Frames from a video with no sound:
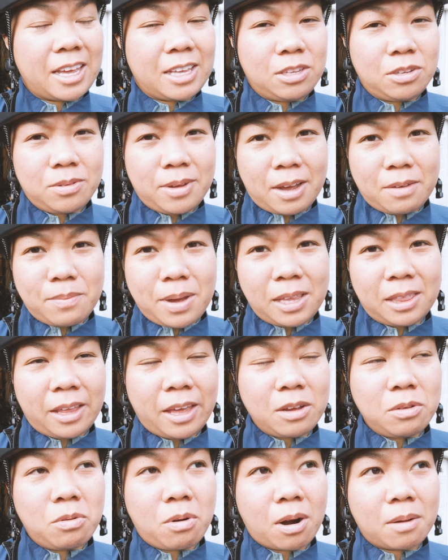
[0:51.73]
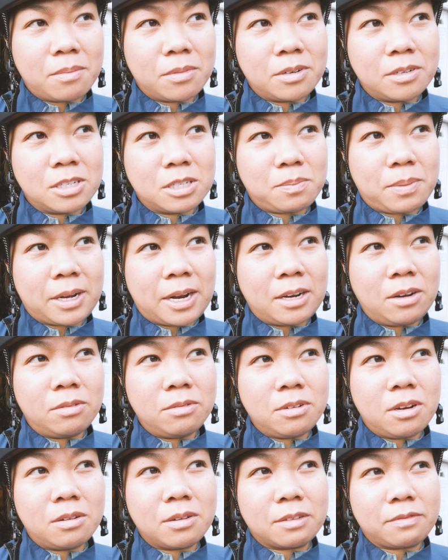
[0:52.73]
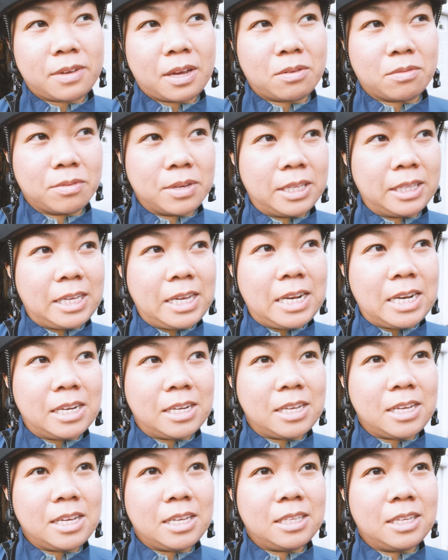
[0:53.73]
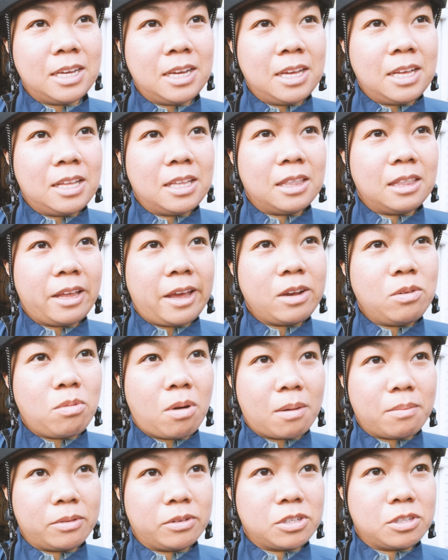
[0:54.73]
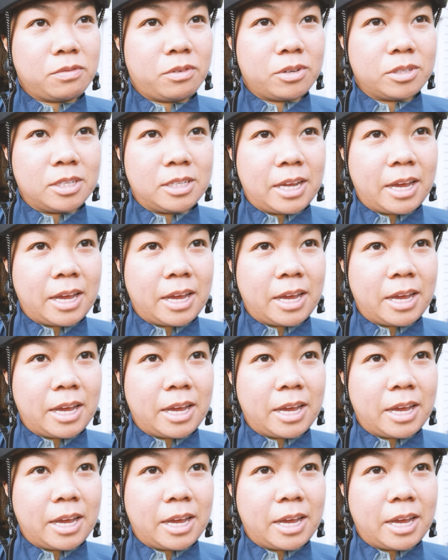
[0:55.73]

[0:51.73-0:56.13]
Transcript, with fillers: I do have my leg warmers, but I don't know if I really need leg warmers for